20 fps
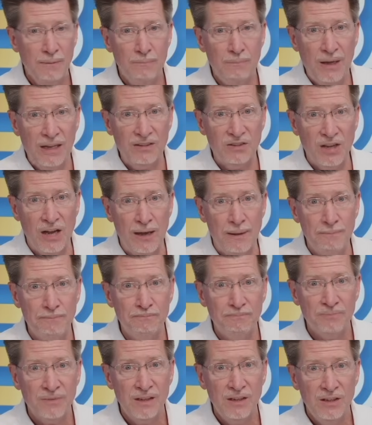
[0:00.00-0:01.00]
But
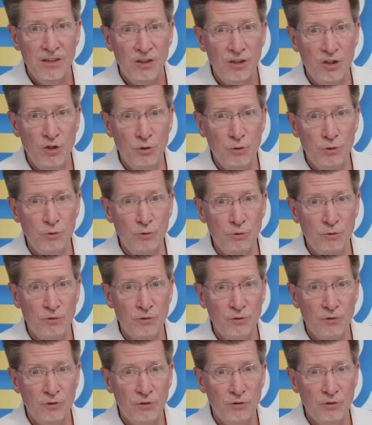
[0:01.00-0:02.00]
um, you
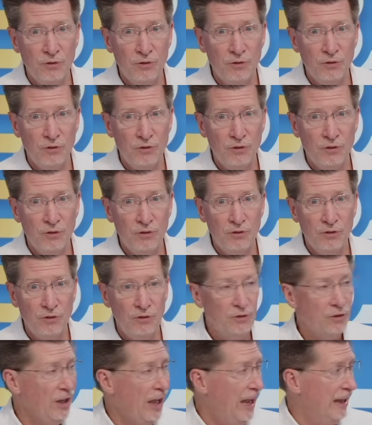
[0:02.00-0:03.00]

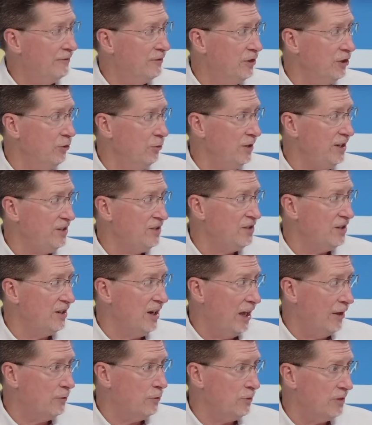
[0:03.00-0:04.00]
have degrees in
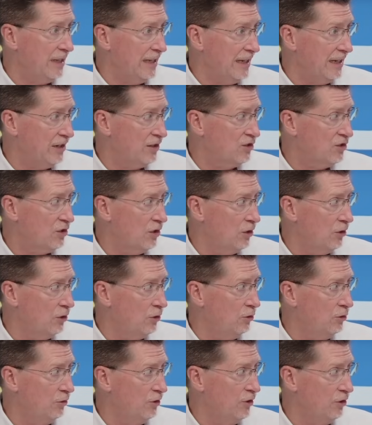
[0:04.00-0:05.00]
other things.
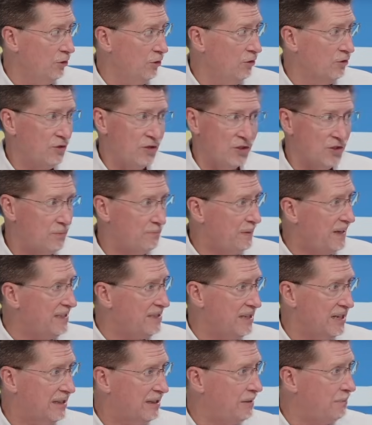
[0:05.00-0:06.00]
So you're just
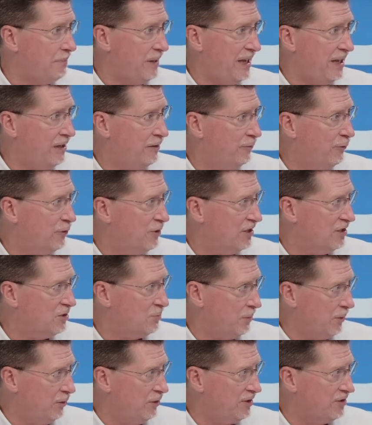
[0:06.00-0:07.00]
basically paying for the
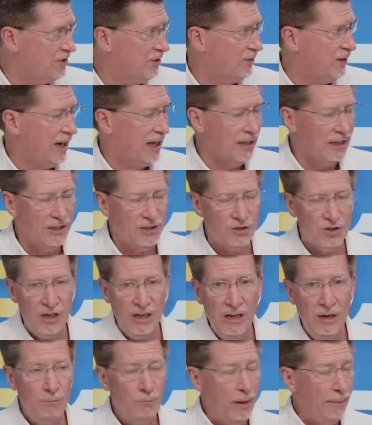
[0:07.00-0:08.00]
experience of college,
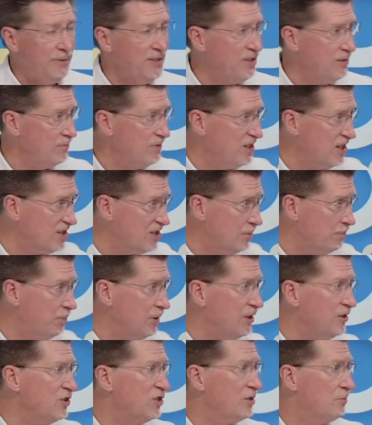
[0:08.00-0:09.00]
probably some
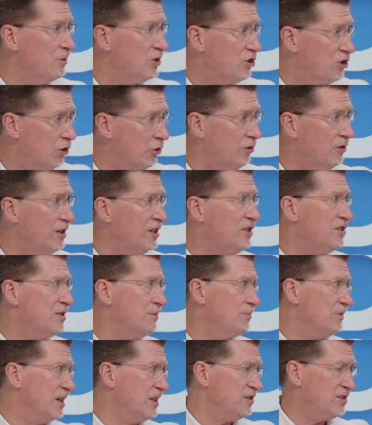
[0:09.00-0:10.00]
discipline, some maturity,
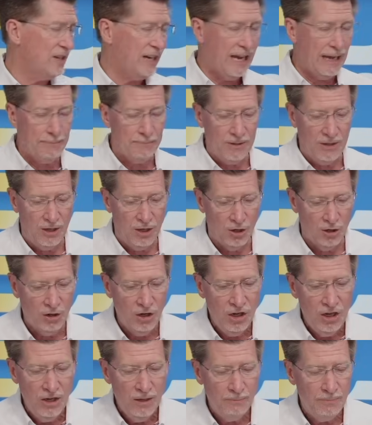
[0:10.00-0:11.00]
some things that happen sure.
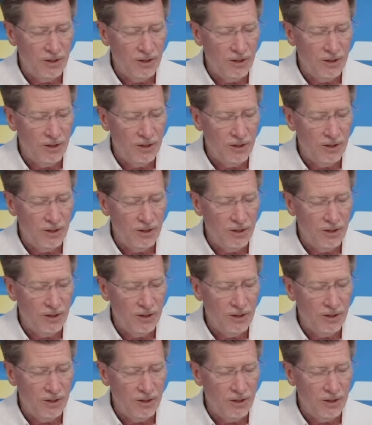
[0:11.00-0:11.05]
there.